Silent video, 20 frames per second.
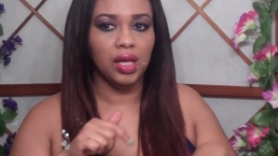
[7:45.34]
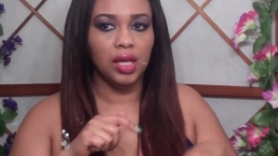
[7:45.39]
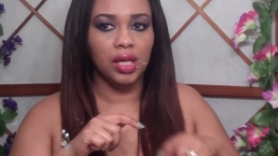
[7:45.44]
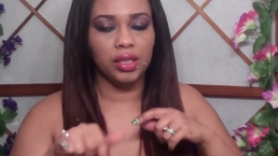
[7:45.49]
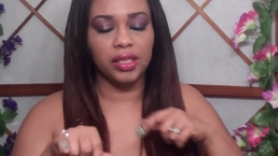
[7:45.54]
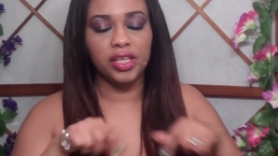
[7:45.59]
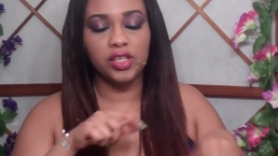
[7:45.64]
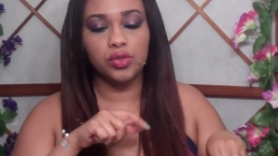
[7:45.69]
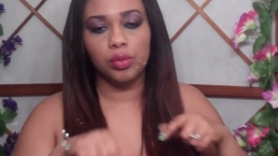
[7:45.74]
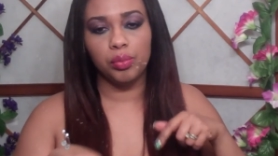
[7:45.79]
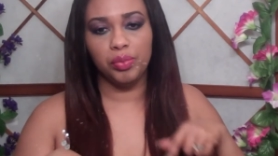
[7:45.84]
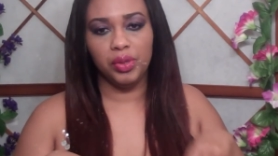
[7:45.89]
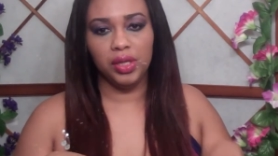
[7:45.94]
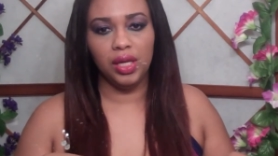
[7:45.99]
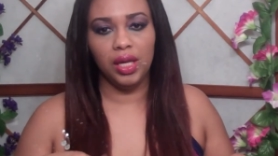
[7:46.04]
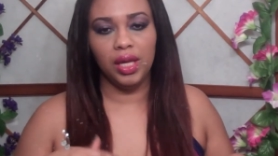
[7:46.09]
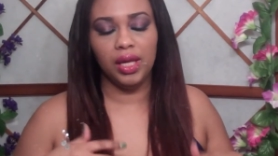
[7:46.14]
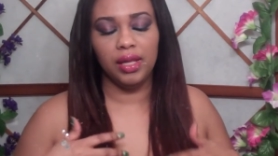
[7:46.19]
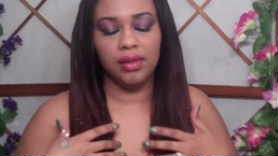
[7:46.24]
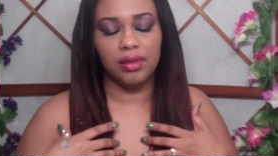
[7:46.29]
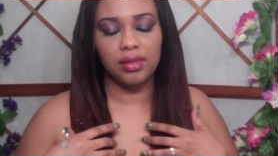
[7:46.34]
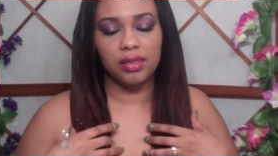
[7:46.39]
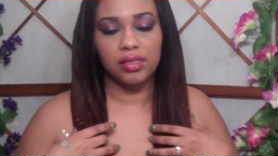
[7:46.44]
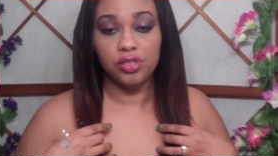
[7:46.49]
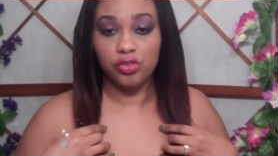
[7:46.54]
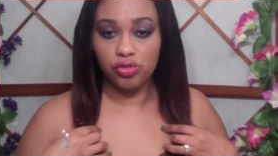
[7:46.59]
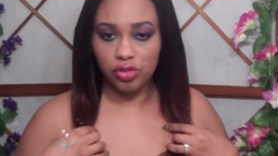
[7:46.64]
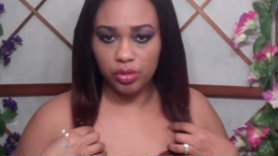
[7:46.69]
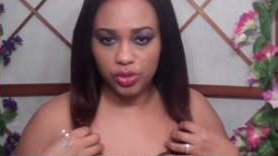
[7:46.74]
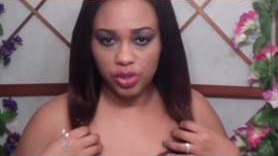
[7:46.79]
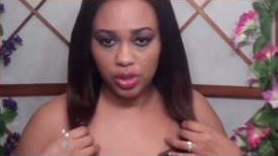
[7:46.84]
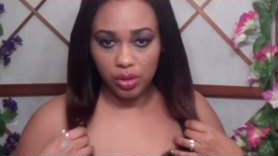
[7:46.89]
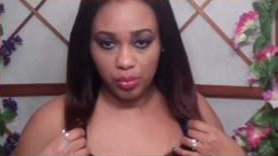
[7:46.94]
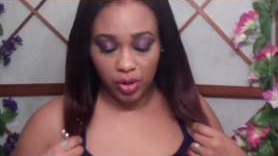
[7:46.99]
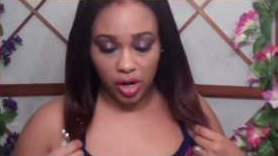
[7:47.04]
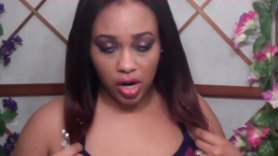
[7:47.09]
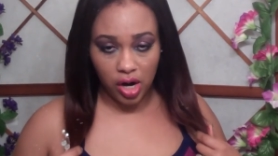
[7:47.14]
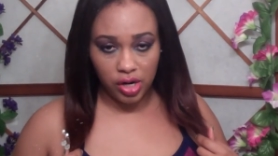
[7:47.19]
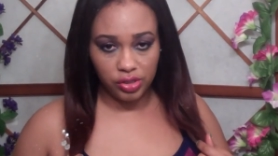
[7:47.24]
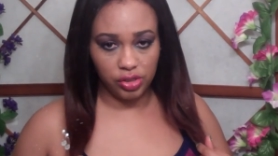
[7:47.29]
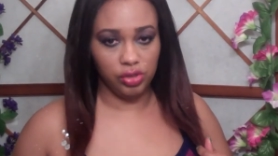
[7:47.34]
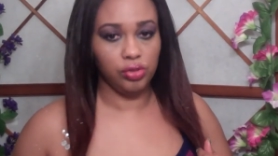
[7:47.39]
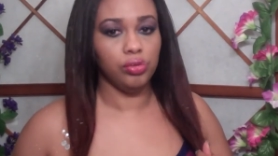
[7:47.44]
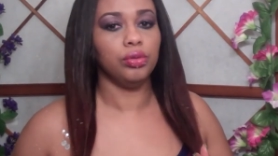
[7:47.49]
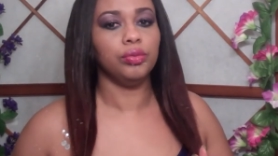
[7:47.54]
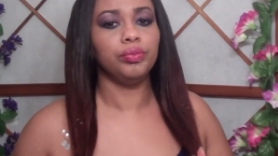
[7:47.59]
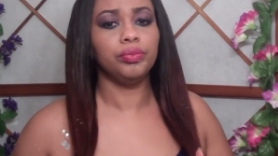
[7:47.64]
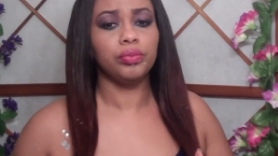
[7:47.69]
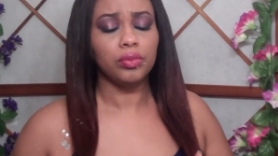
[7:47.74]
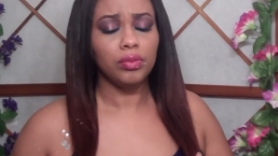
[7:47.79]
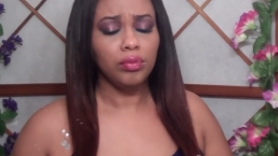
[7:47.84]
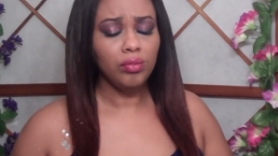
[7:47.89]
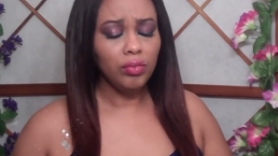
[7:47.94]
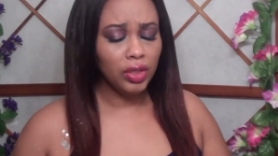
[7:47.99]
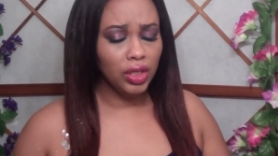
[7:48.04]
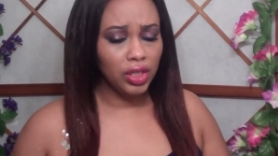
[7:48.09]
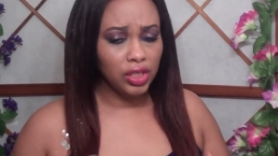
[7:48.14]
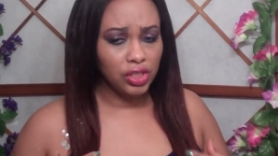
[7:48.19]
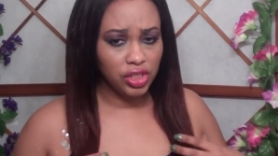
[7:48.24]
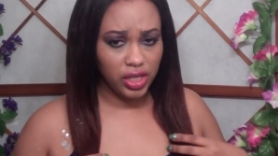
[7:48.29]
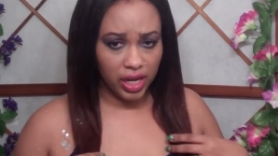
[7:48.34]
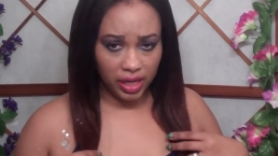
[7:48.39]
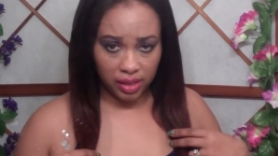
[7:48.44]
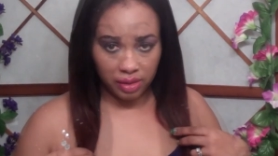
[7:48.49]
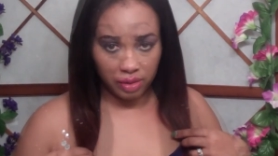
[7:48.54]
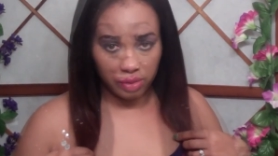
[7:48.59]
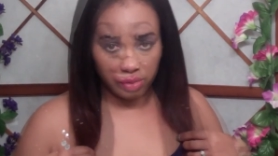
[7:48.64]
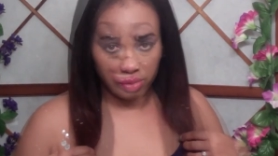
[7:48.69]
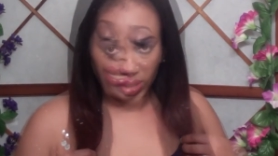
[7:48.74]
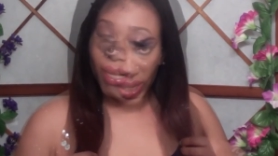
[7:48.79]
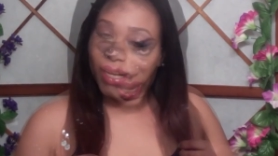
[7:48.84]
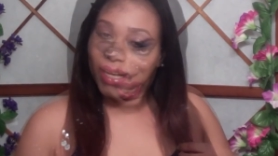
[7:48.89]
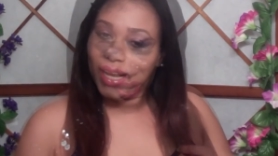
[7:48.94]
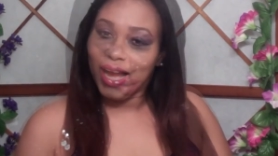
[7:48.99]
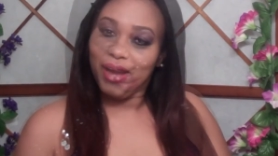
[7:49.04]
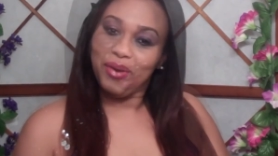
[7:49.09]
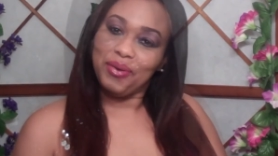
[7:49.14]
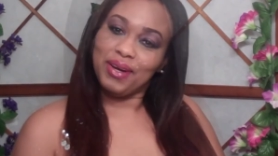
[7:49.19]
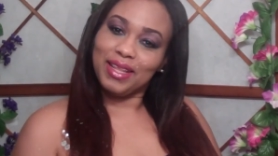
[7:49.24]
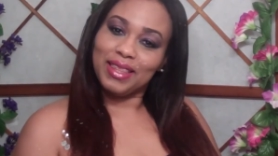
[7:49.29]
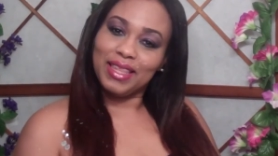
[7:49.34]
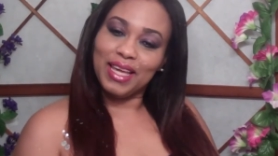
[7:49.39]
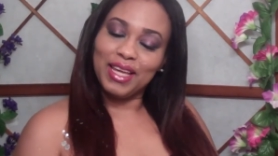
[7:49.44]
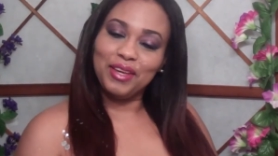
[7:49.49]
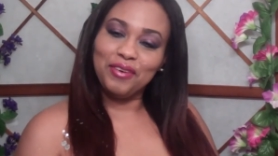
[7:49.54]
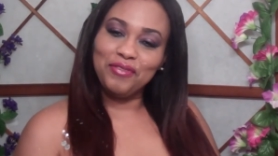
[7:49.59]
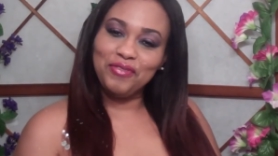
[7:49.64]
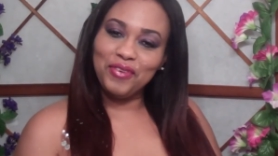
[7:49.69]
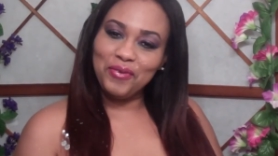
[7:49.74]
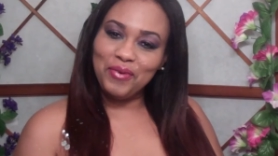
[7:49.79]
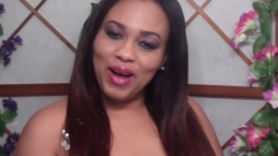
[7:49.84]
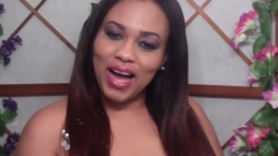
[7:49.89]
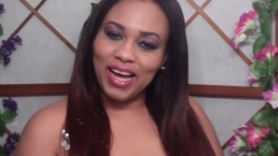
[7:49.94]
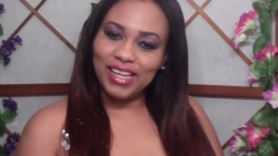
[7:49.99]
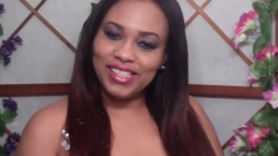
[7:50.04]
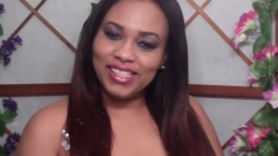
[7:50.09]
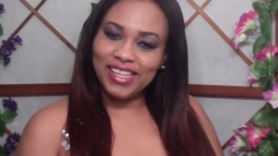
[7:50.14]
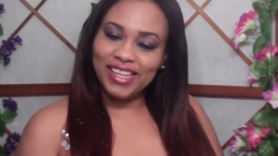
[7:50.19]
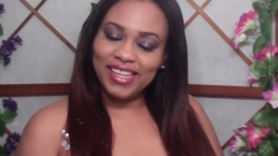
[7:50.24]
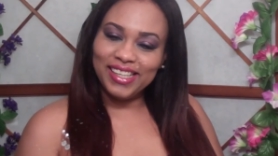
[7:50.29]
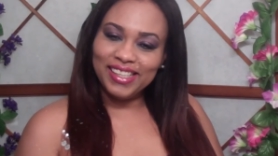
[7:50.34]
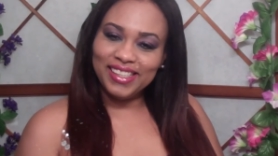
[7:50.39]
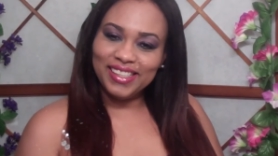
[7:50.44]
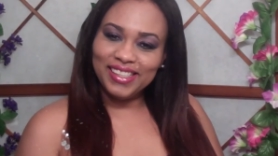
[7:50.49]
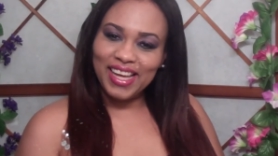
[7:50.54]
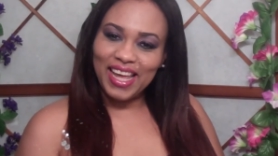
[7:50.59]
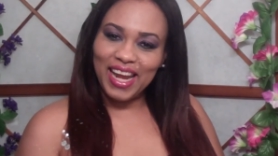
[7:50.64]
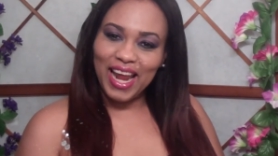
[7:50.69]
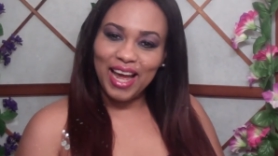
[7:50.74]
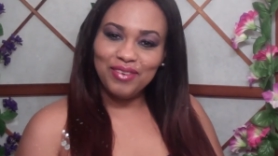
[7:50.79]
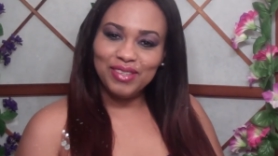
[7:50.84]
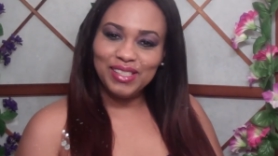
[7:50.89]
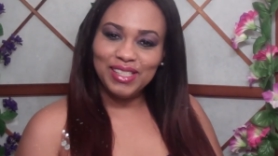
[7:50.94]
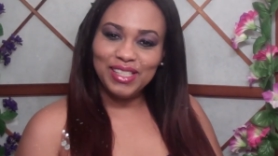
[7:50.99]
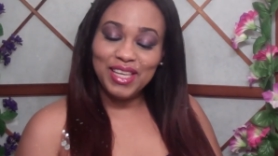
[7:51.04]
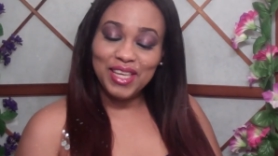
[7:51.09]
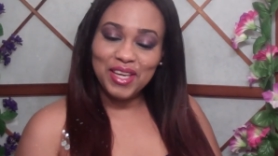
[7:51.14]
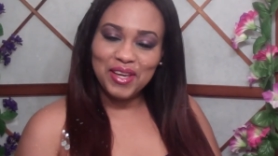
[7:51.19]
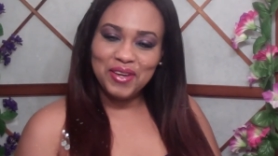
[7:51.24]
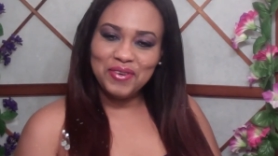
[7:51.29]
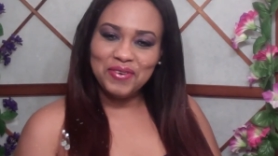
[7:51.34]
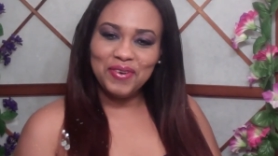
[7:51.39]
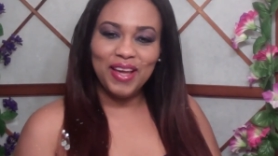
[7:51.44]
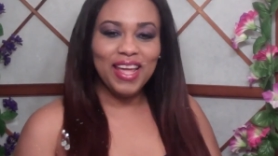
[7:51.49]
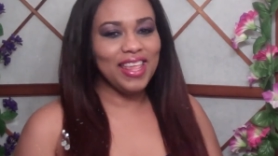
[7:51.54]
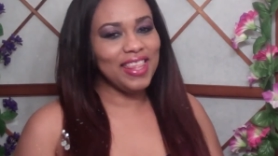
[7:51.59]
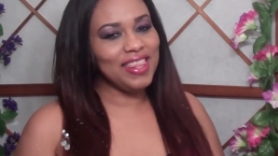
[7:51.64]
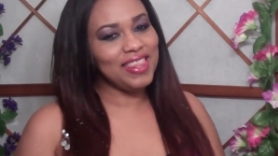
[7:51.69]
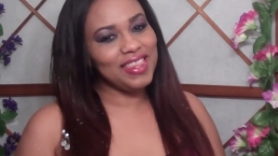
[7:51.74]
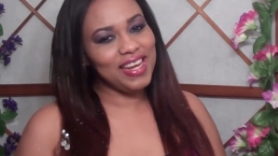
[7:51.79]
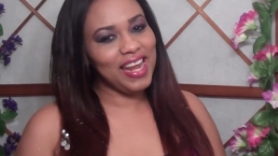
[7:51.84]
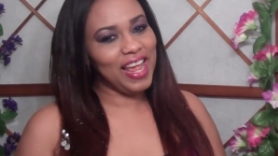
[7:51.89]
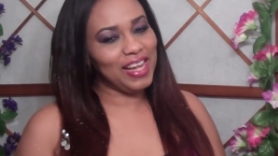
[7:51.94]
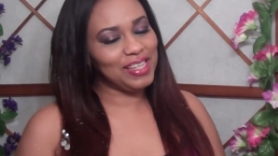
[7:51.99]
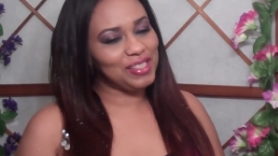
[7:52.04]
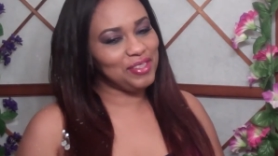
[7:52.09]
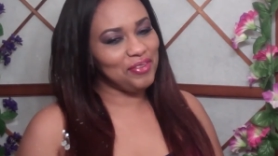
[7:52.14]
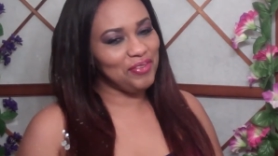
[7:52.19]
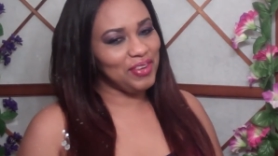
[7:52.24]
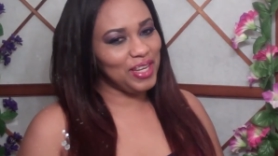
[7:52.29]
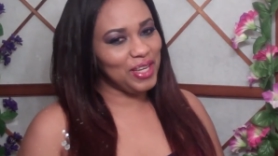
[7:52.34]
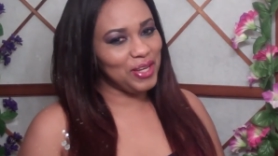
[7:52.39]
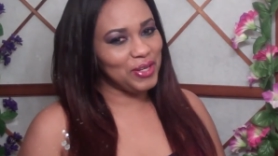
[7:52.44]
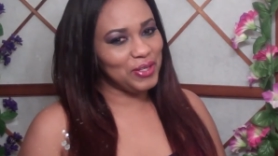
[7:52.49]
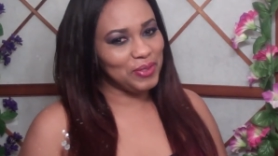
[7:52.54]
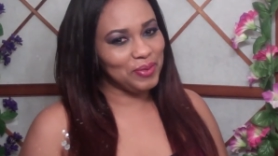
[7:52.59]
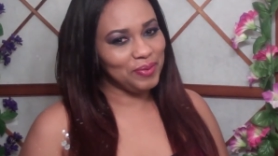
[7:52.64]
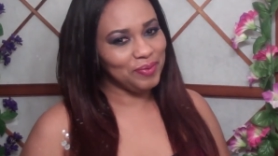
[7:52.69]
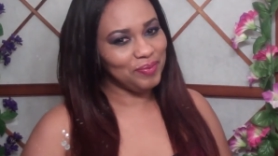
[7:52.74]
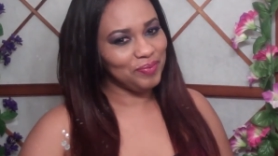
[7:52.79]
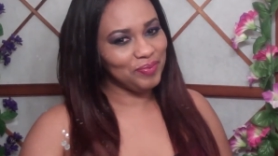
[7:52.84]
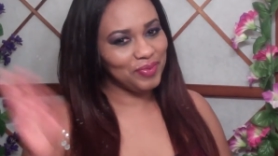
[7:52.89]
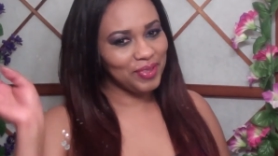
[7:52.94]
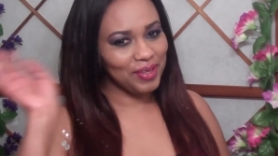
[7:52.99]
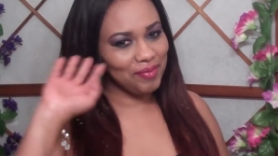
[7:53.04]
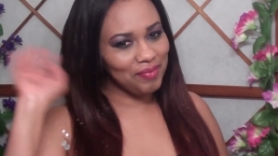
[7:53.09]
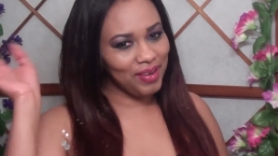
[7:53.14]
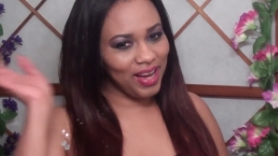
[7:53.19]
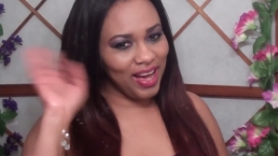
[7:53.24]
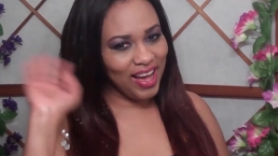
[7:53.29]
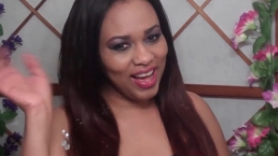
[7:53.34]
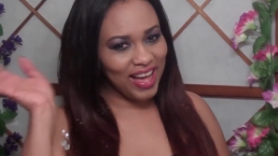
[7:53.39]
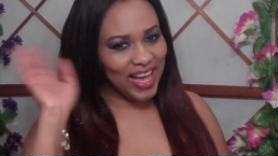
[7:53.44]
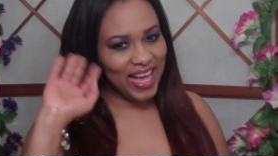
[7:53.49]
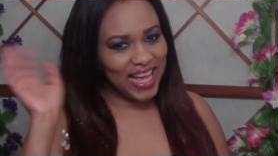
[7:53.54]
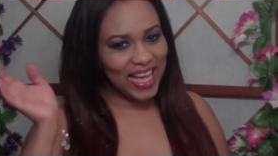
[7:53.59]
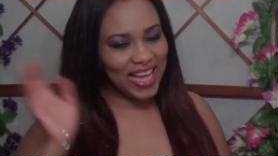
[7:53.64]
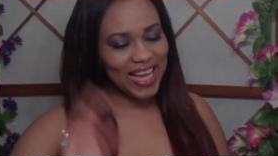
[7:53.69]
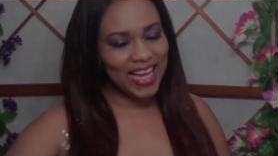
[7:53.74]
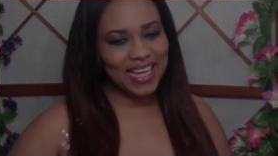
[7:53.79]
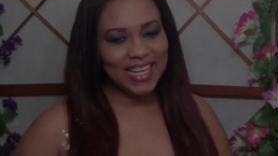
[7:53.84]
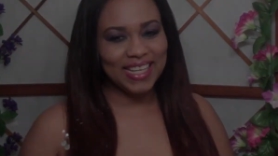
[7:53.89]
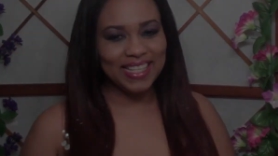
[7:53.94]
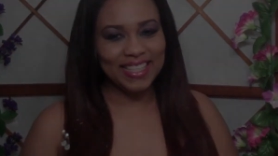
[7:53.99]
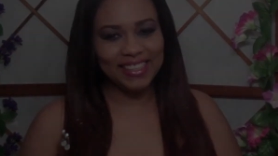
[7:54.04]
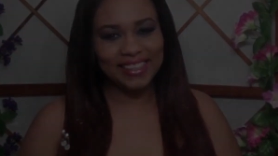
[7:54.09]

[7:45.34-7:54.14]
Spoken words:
links will be in the description bar, so you can check those out. I want to thank you for watching, and I will see you in the next video. Bye!